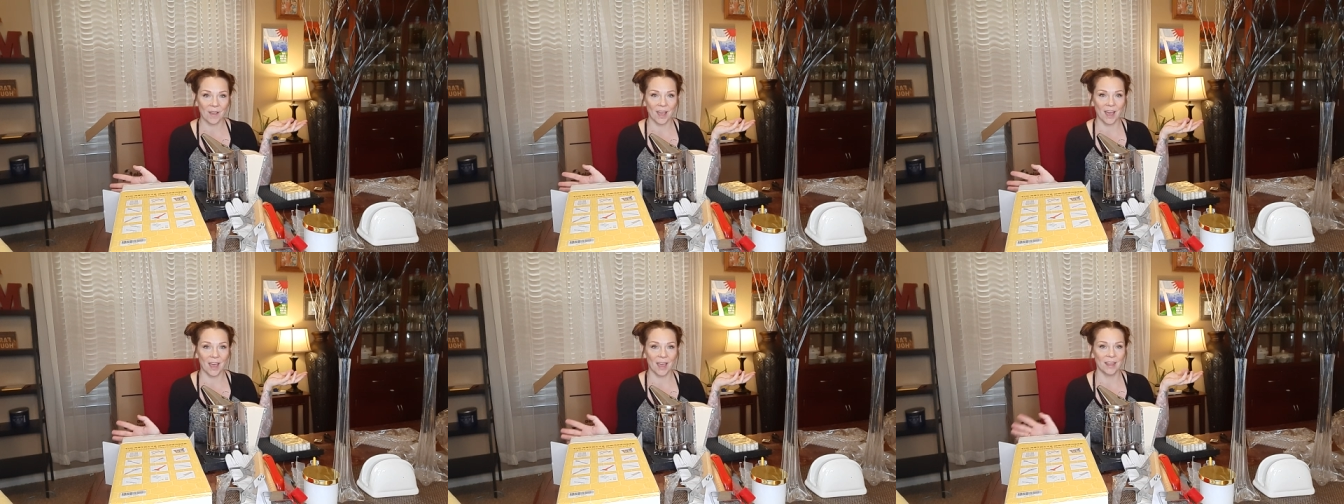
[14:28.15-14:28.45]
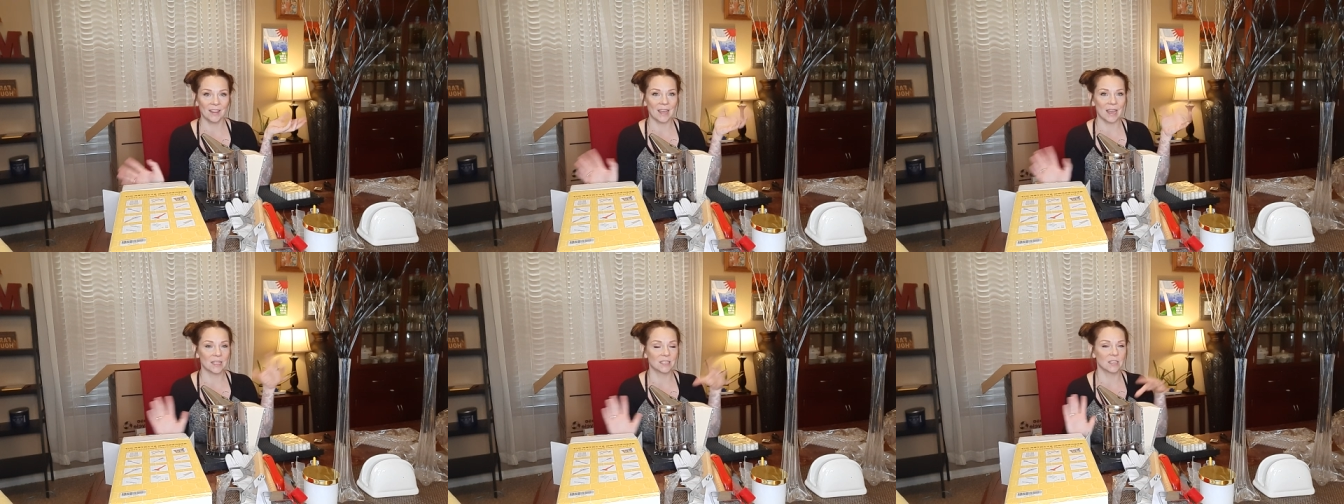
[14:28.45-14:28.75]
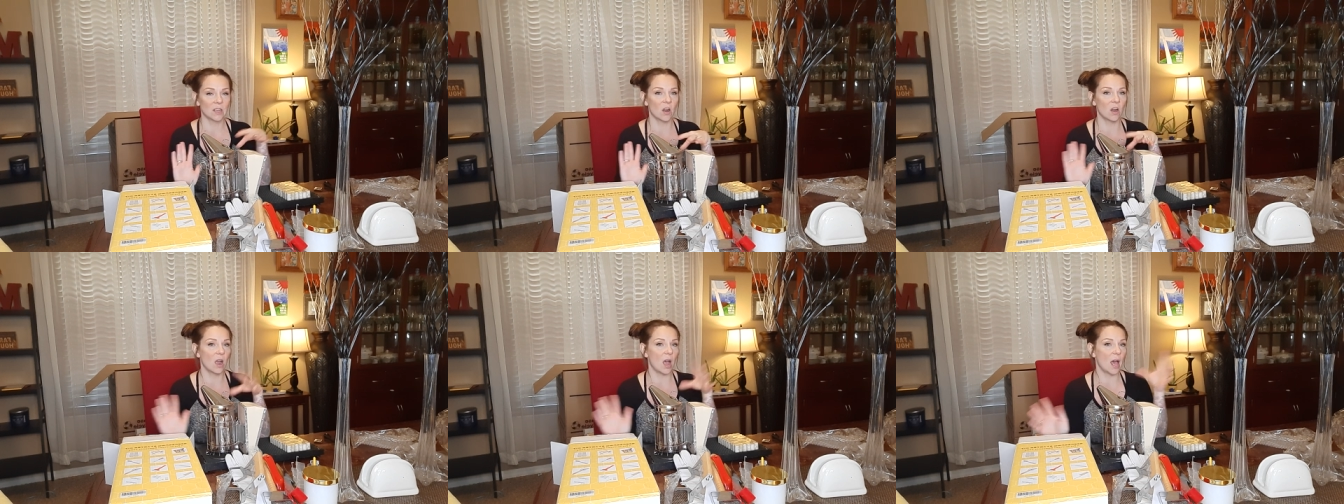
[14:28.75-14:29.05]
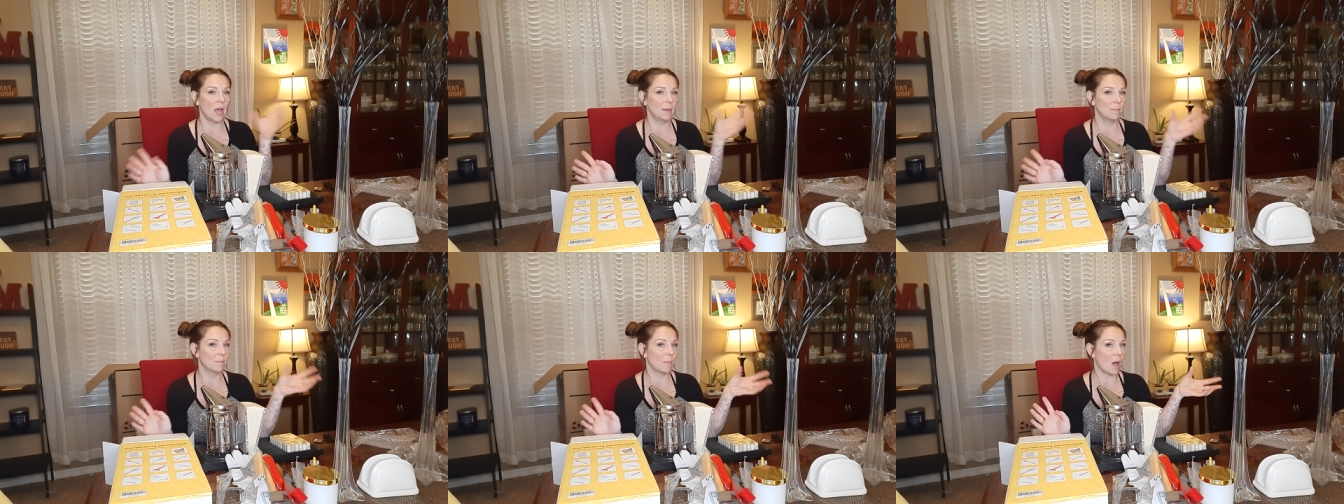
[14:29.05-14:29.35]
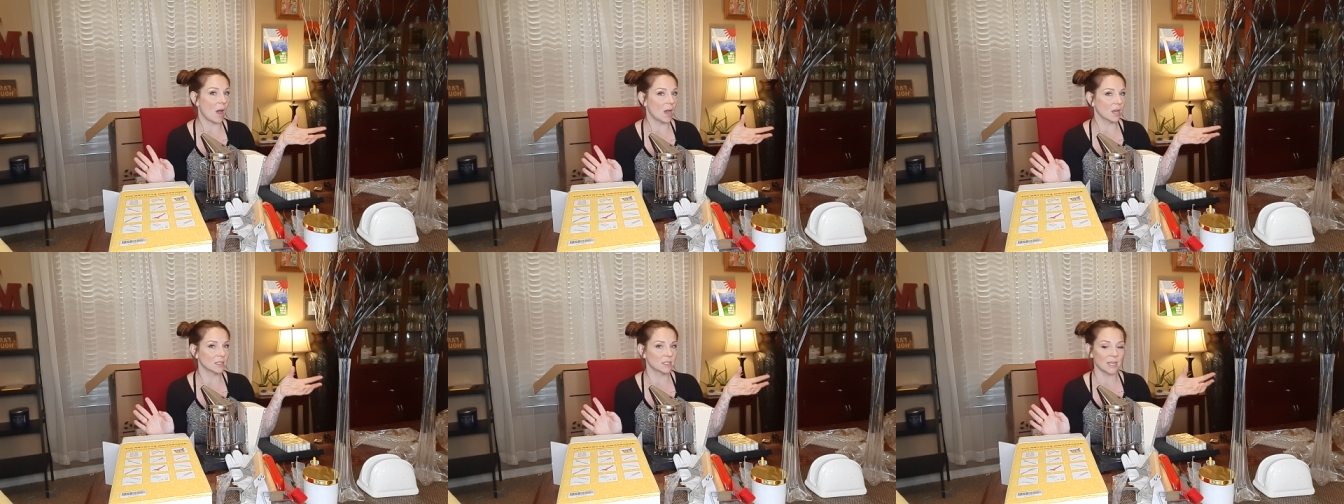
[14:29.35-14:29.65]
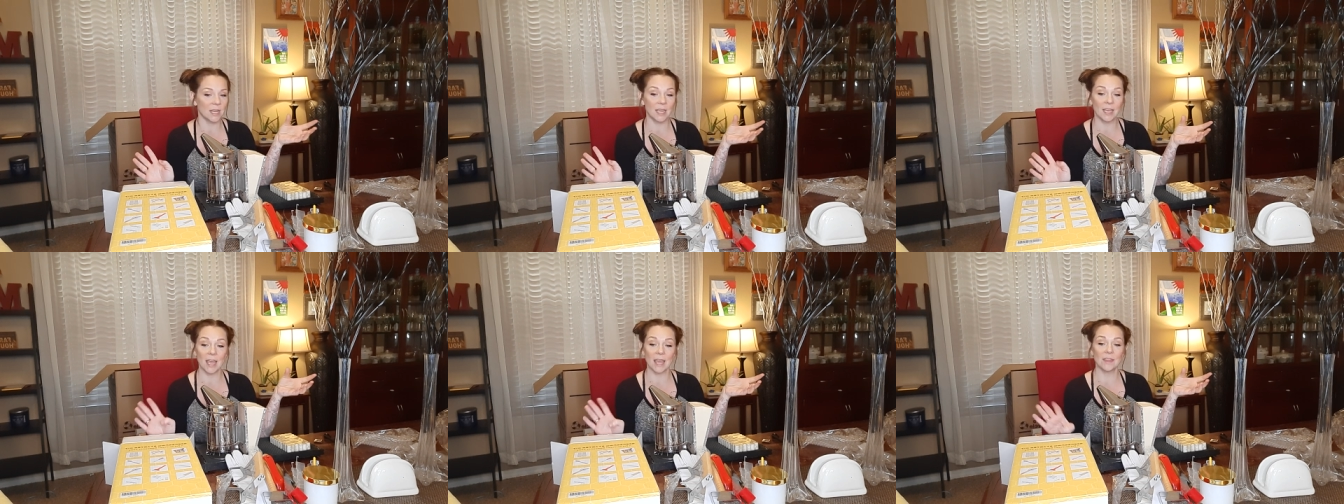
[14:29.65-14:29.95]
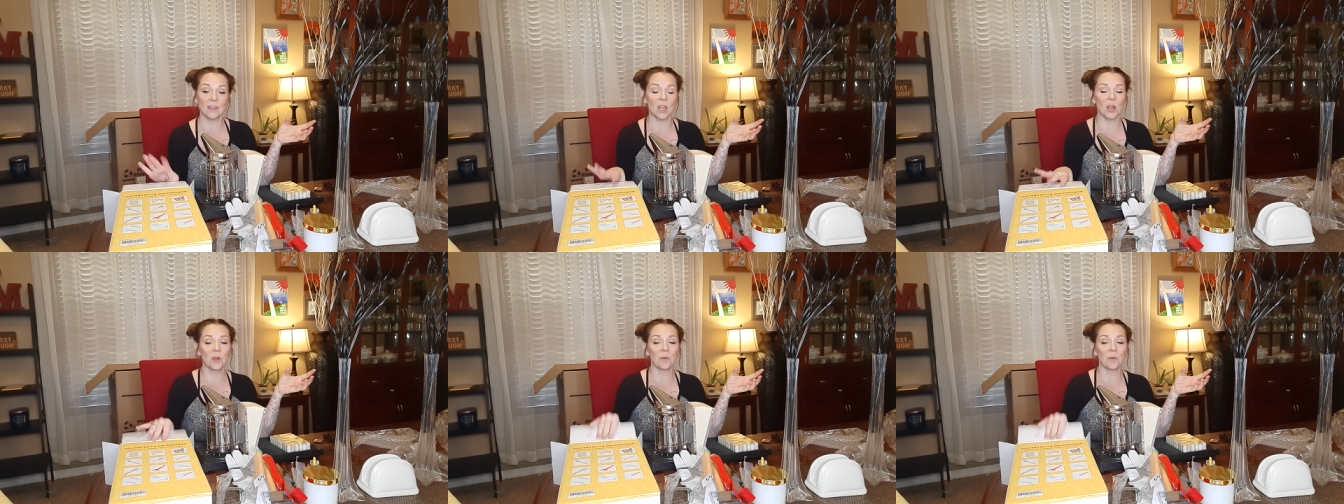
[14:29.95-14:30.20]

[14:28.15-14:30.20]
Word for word: Okay, that's our unboxing. And